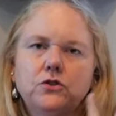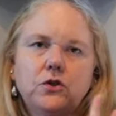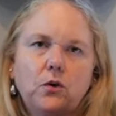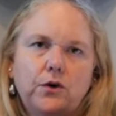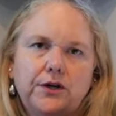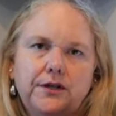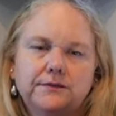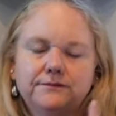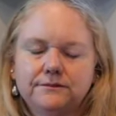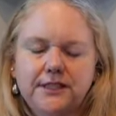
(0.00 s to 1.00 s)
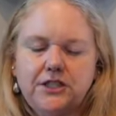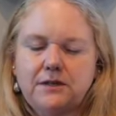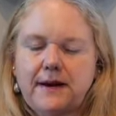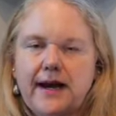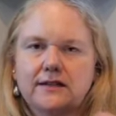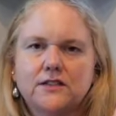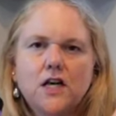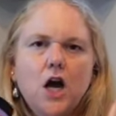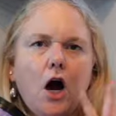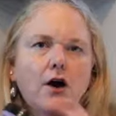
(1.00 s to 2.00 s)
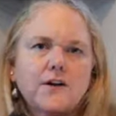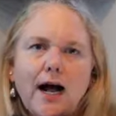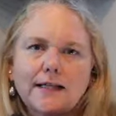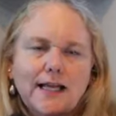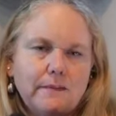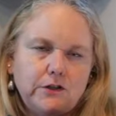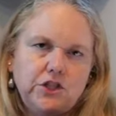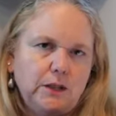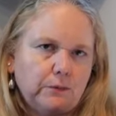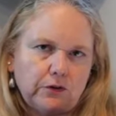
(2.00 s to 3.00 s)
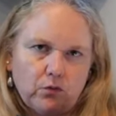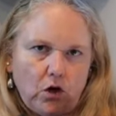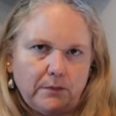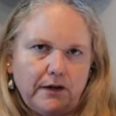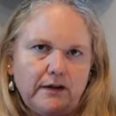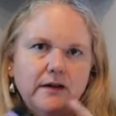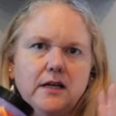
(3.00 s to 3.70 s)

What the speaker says: or TJ Maxx are not that much cheaper than Walmart.